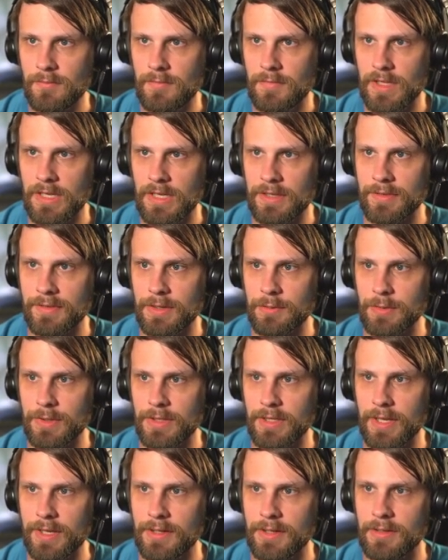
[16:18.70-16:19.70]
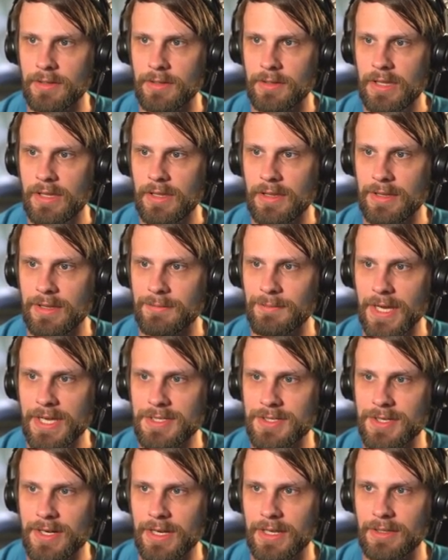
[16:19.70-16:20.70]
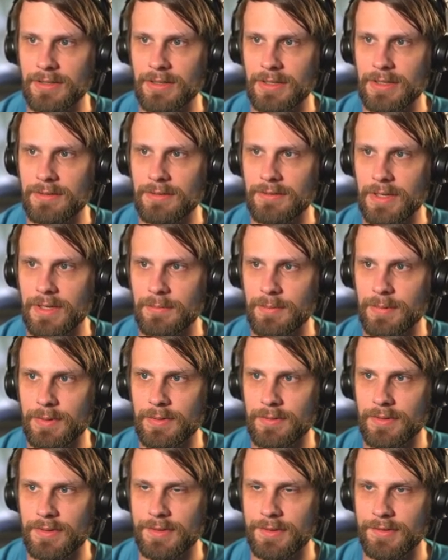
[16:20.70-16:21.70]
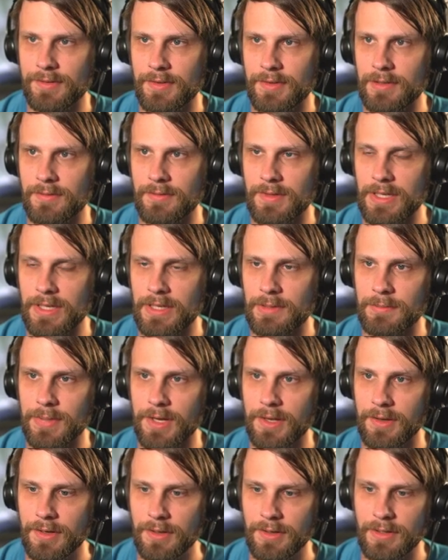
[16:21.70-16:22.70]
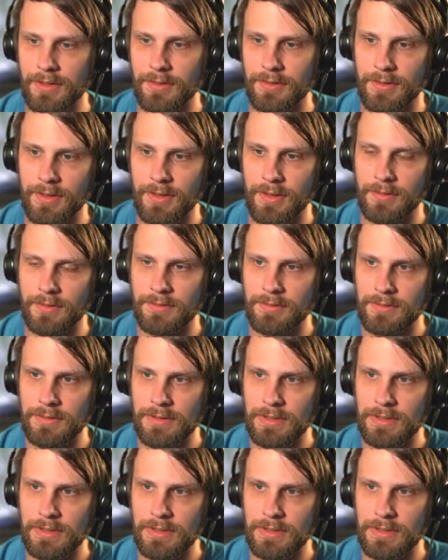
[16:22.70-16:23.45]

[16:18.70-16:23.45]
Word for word: If they would like. They might try and leave up the Seat of the Empire here, though.